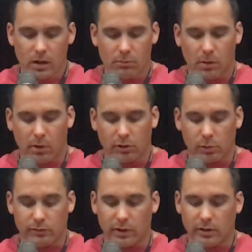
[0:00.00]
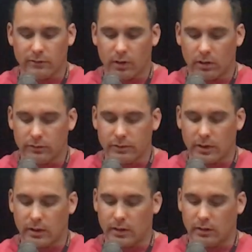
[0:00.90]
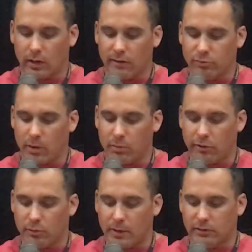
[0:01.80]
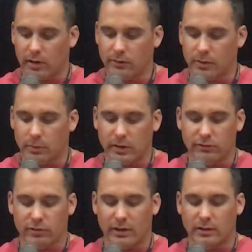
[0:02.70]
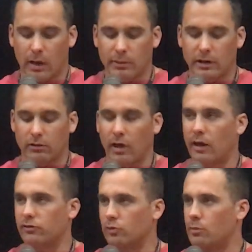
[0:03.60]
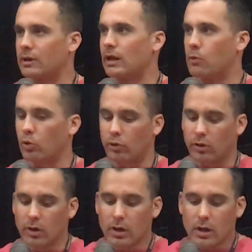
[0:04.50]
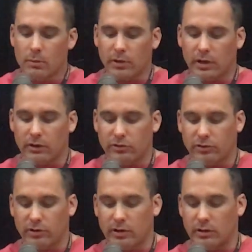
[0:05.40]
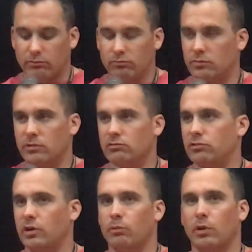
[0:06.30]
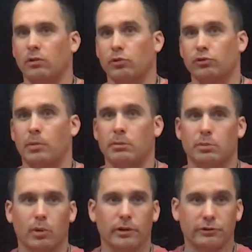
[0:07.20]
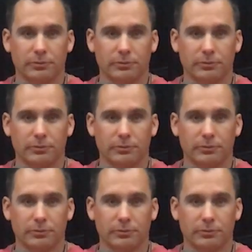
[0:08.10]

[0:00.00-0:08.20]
My mother was very involved in the lives of my brother and myself and would even try and dominate our lives as we became older because she didn't want to lose her baby boys.